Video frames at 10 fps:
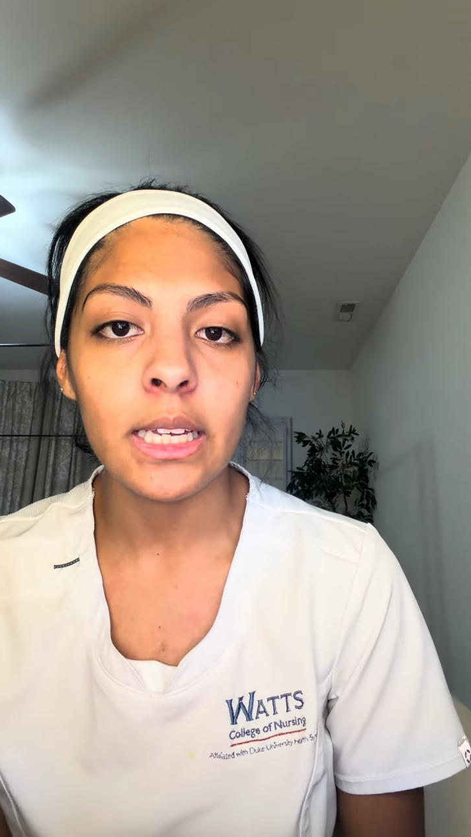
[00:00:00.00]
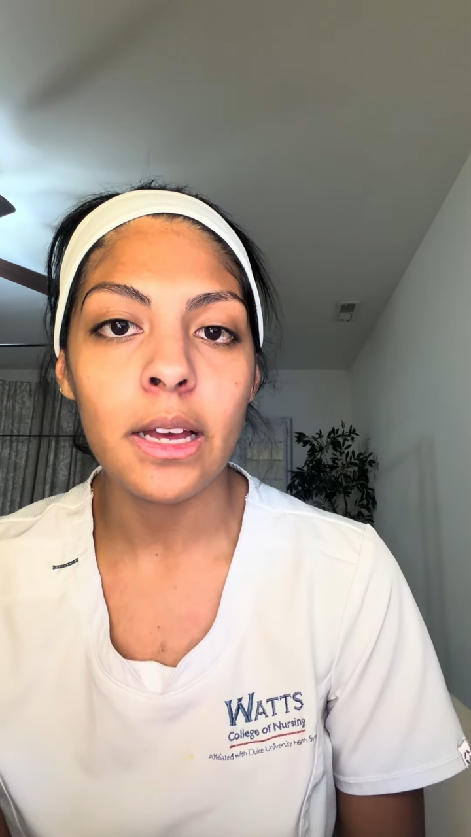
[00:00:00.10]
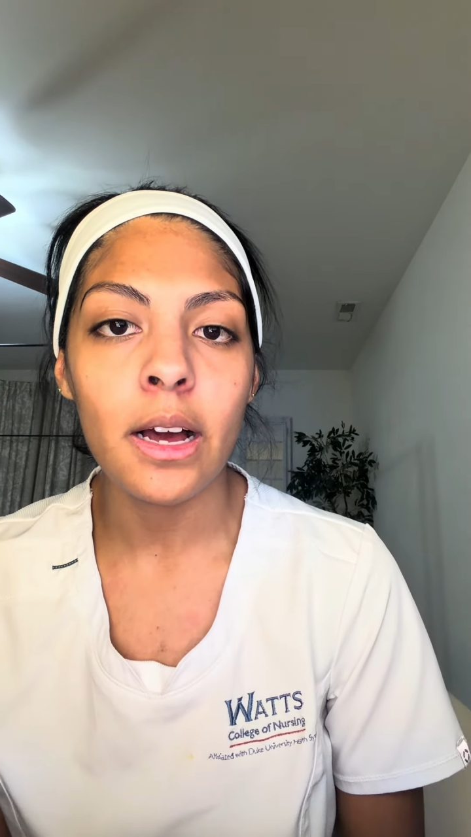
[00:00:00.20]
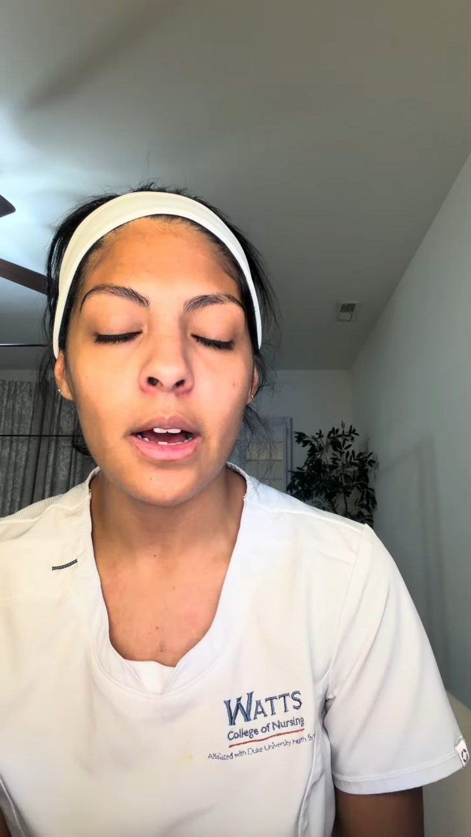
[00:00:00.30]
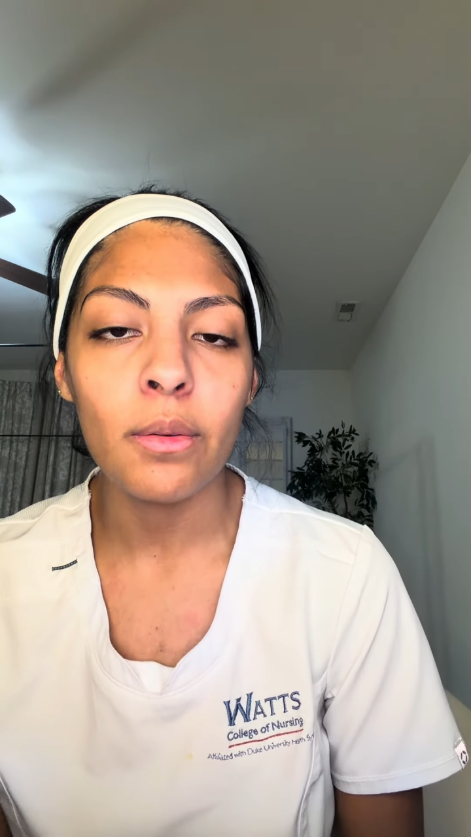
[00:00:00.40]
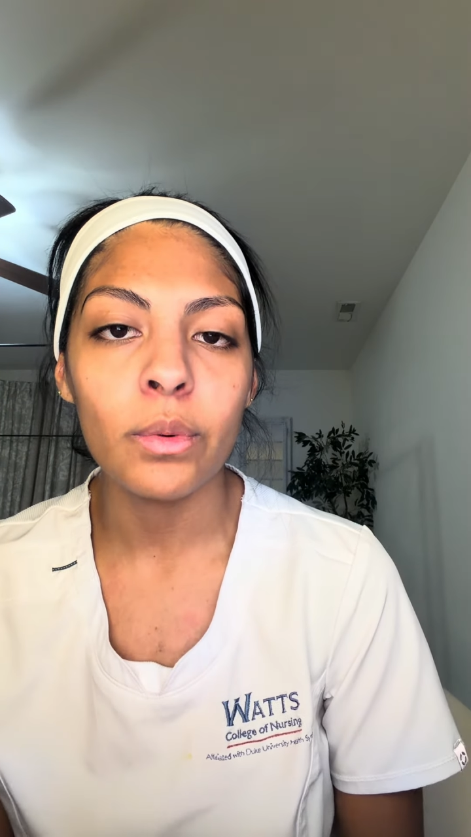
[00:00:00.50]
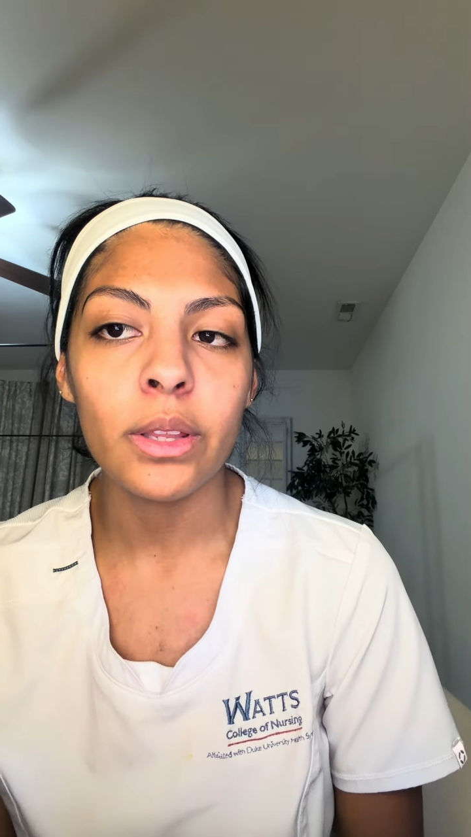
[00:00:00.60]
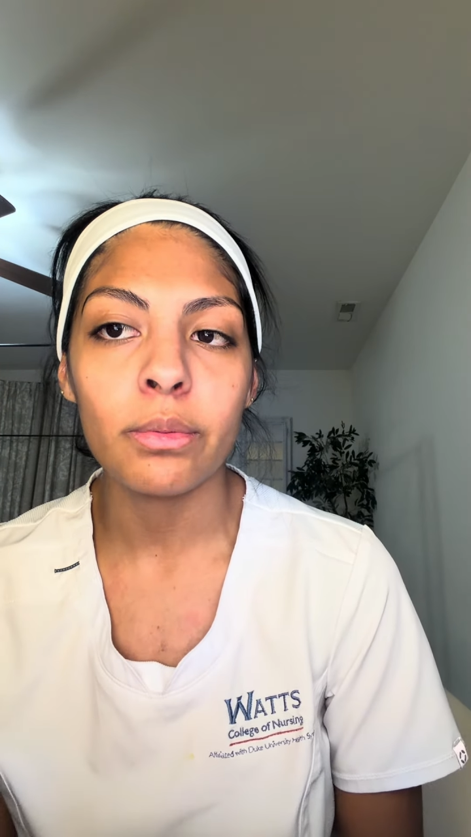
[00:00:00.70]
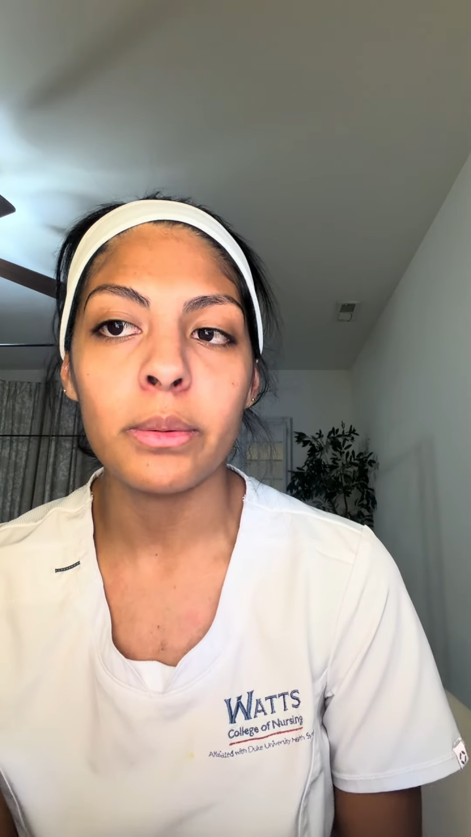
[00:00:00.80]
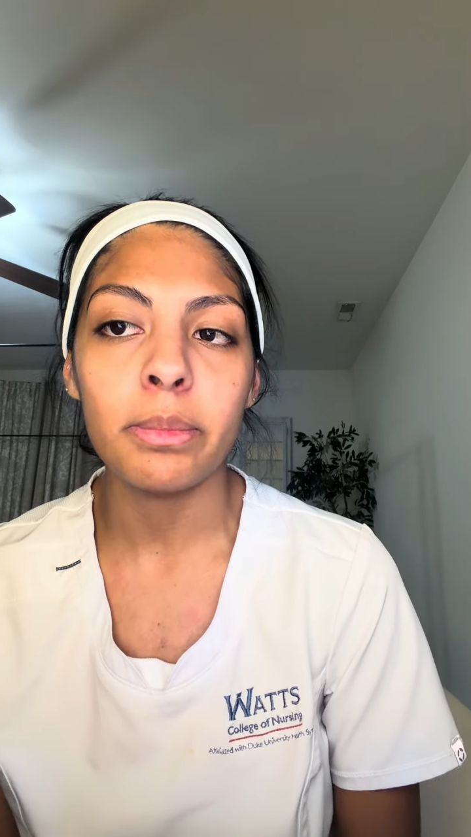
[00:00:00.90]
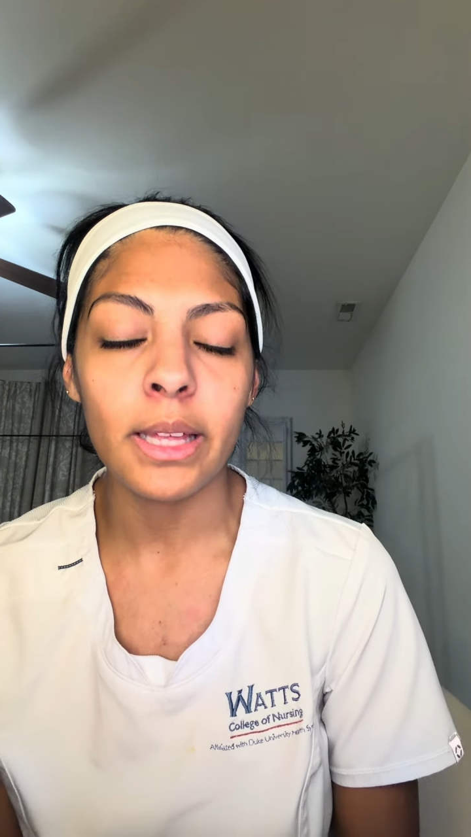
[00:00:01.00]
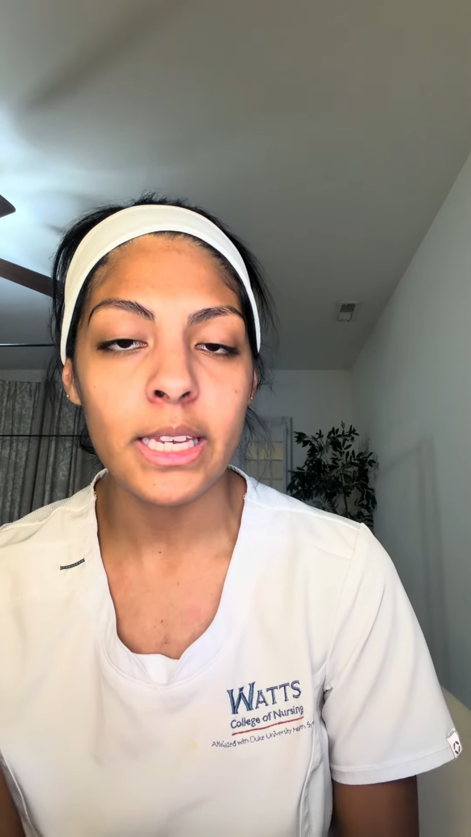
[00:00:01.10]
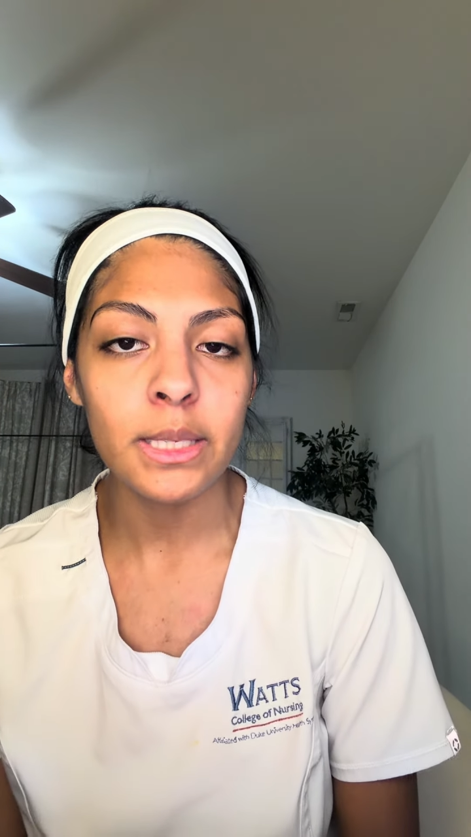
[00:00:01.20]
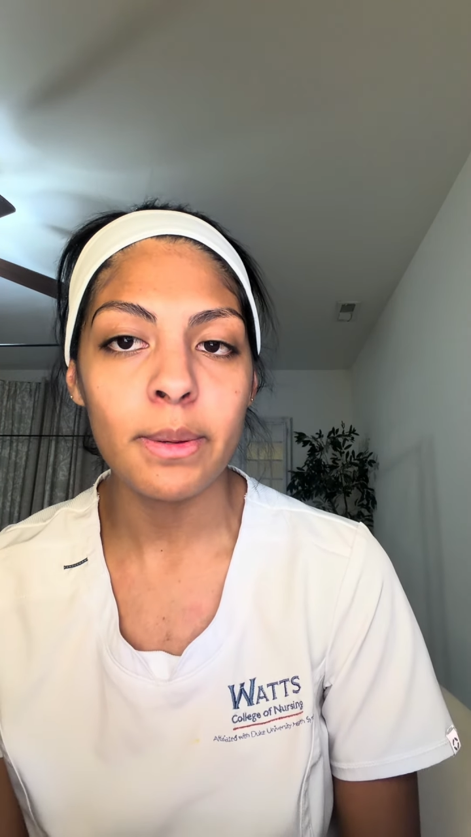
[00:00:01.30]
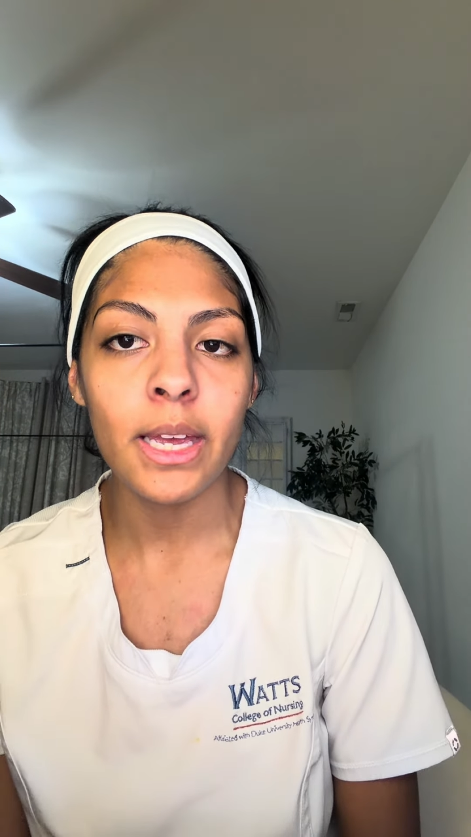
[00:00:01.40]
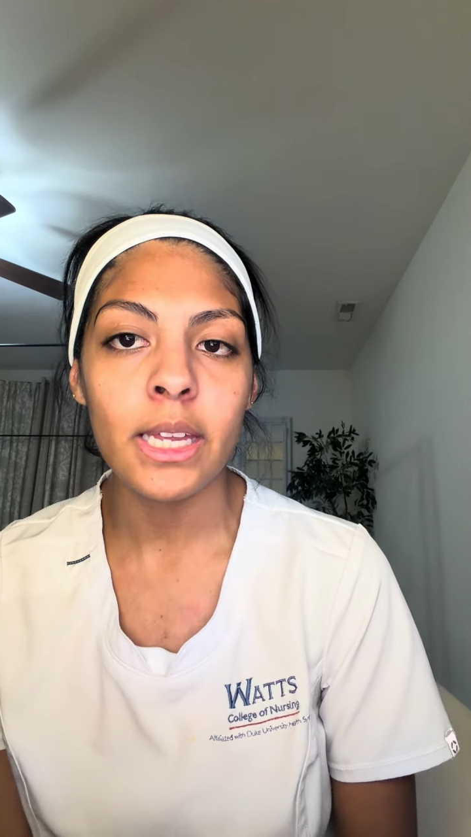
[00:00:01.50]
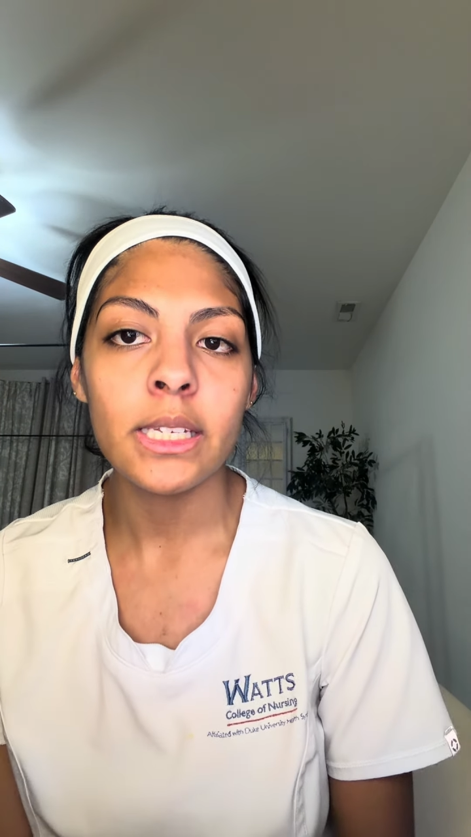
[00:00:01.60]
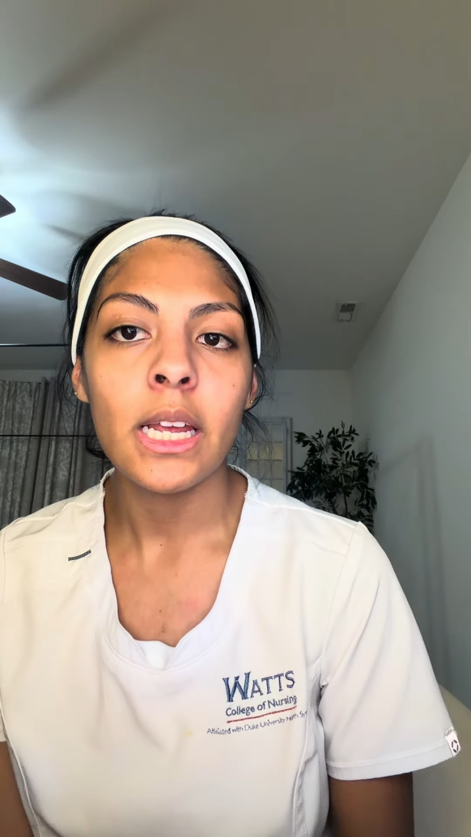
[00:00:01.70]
with replacement.